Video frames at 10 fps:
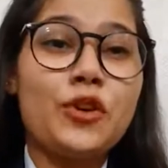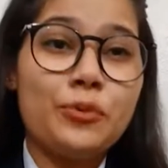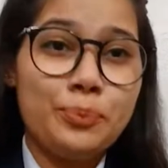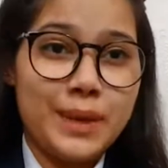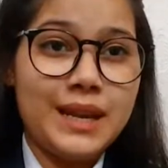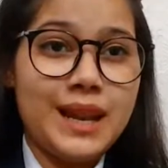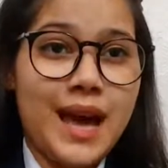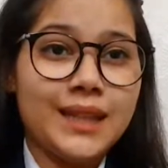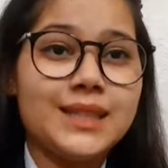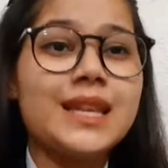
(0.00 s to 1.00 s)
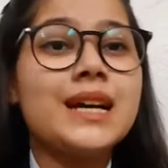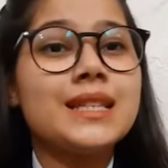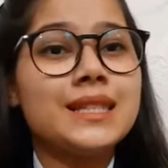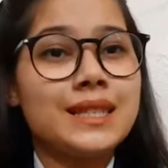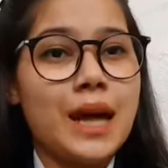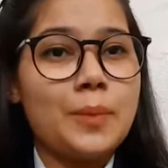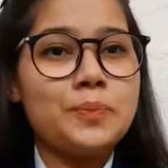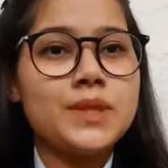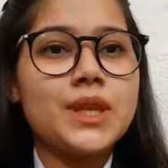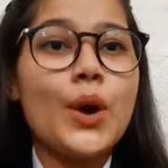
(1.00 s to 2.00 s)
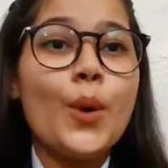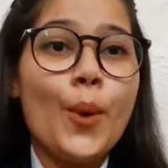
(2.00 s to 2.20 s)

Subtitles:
of mill lands, slums,